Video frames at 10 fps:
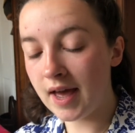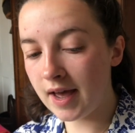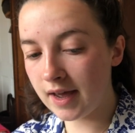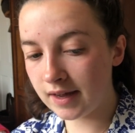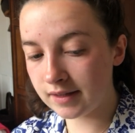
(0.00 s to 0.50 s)

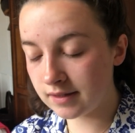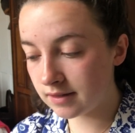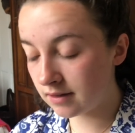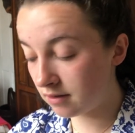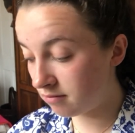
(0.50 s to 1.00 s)
and
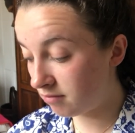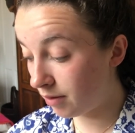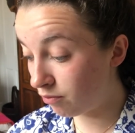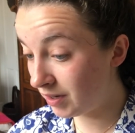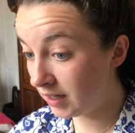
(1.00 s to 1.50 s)

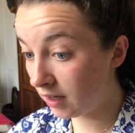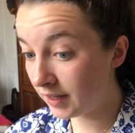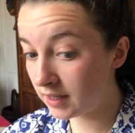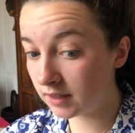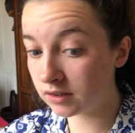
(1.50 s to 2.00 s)
I'm really liking it.